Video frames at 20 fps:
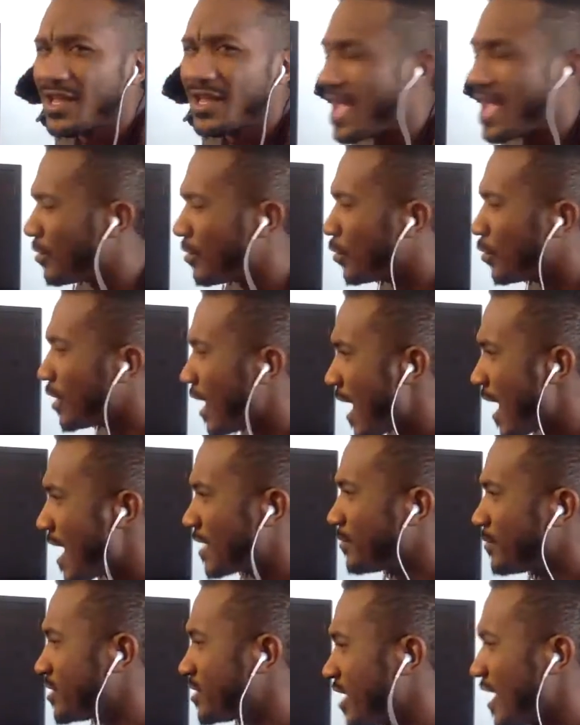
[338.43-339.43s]
when
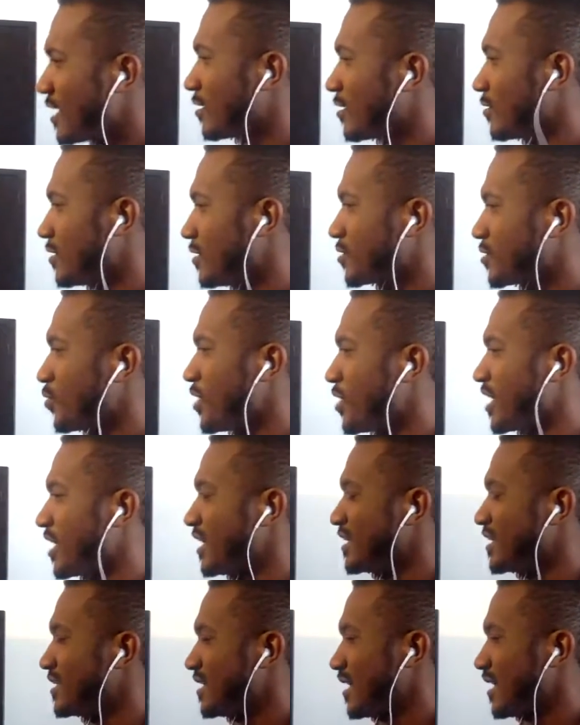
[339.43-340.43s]
Adam Chandler this
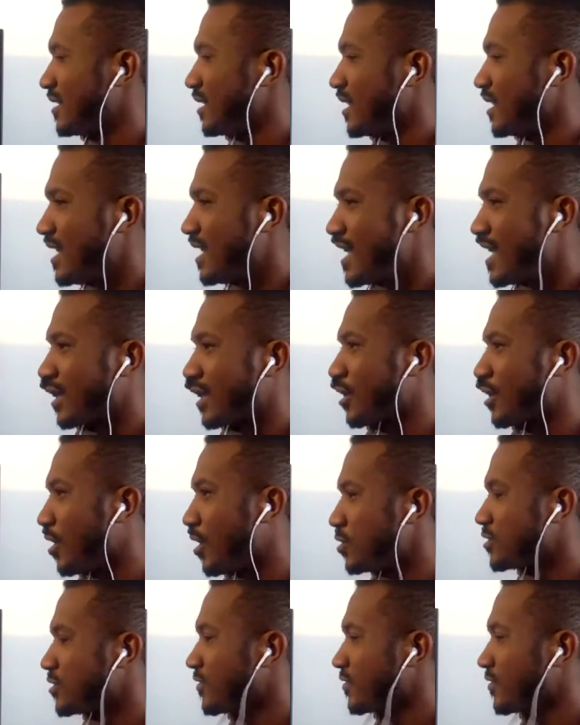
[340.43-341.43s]
weekend said that he had a
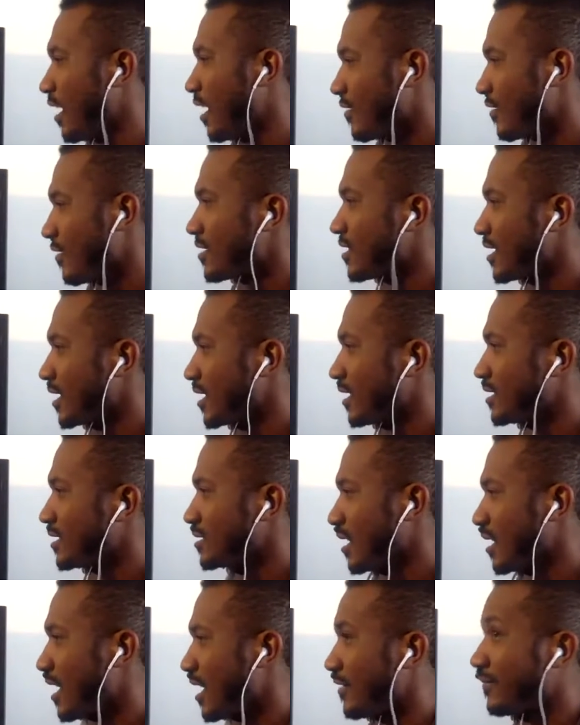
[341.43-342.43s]
coach for everything in his
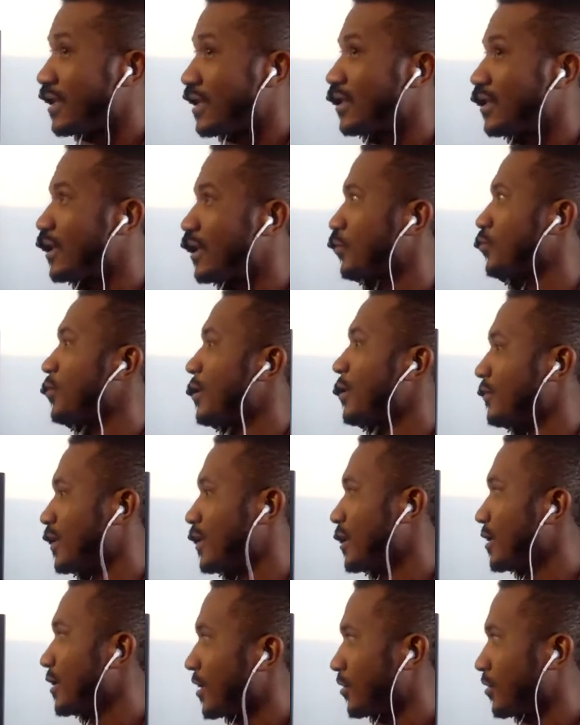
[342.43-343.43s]
life,
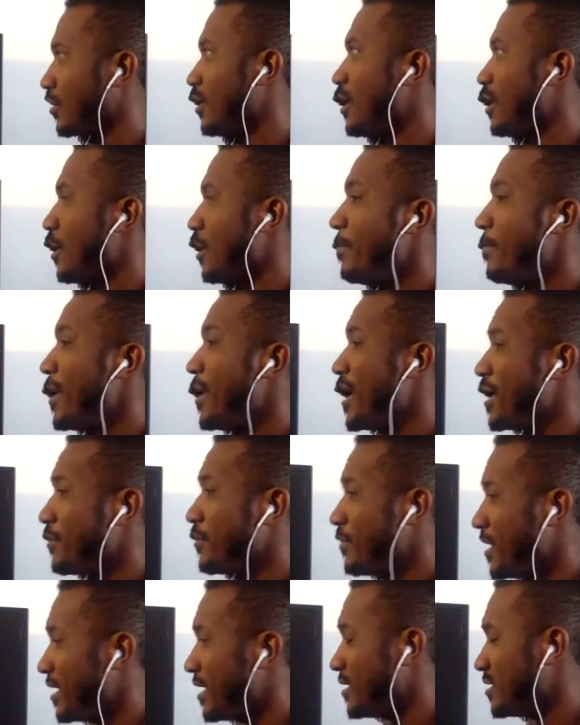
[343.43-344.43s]
that made
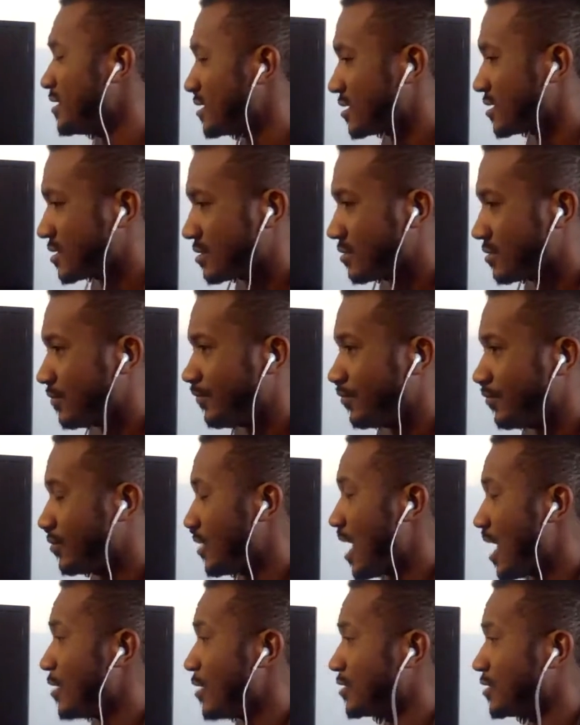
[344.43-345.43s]
me just.
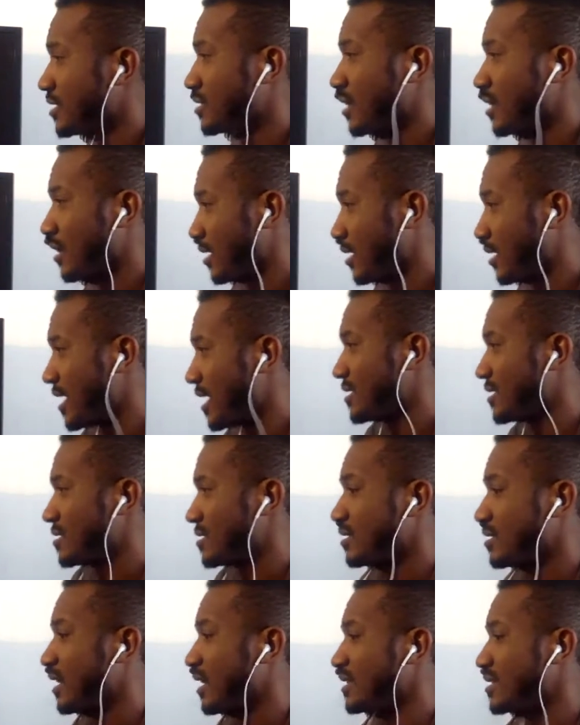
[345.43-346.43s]
I was just like, yes.
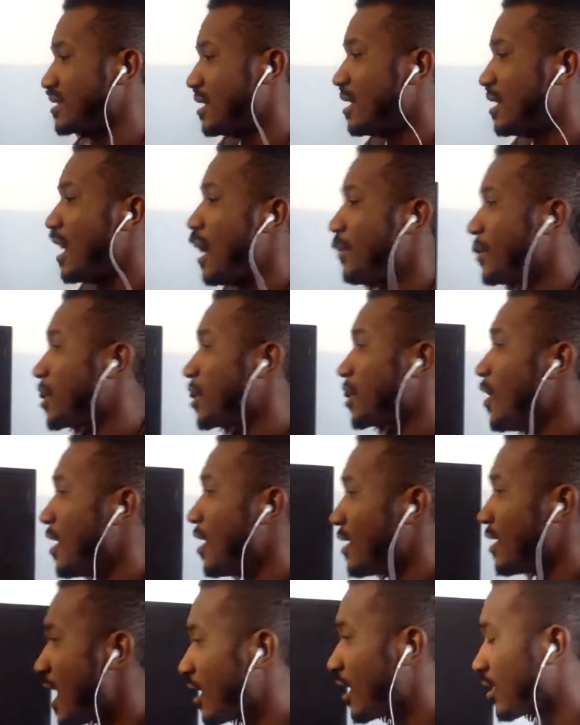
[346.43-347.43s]
I'm gonna go out and
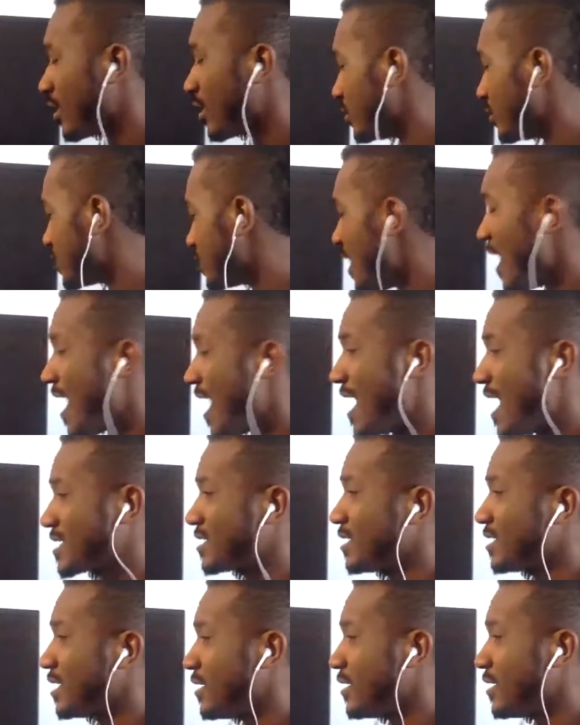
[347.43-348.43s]
hire a coach. I
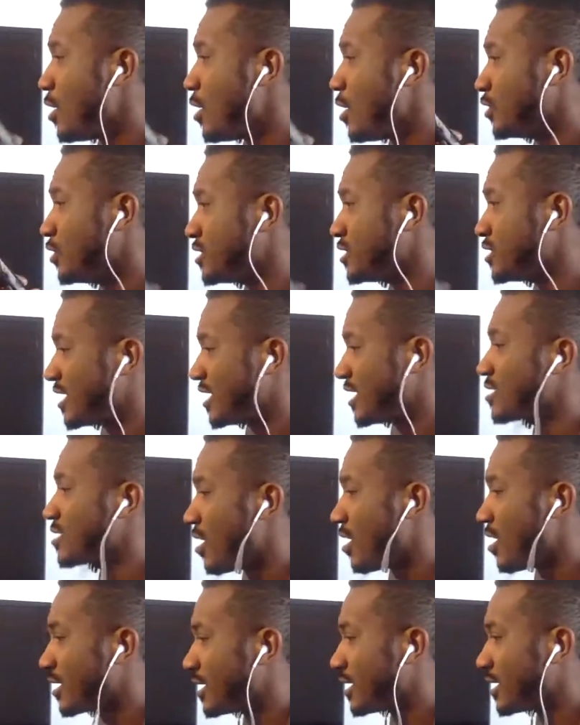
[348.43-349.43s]
actually was just
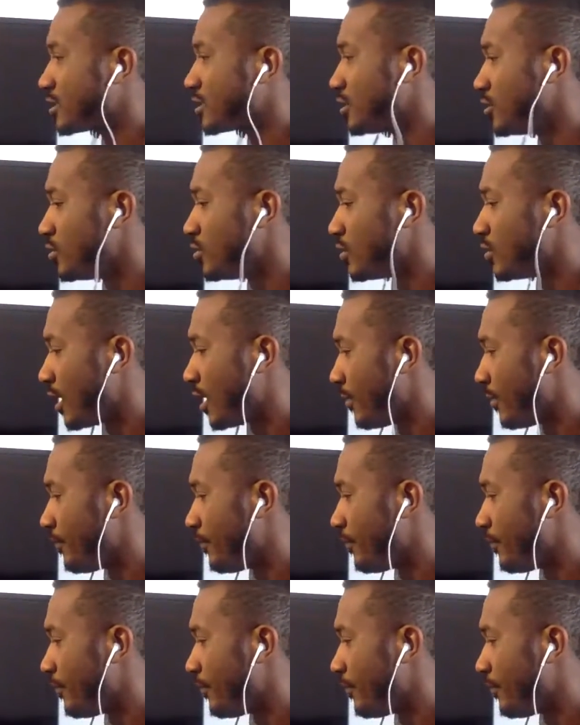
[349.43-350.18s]
talking to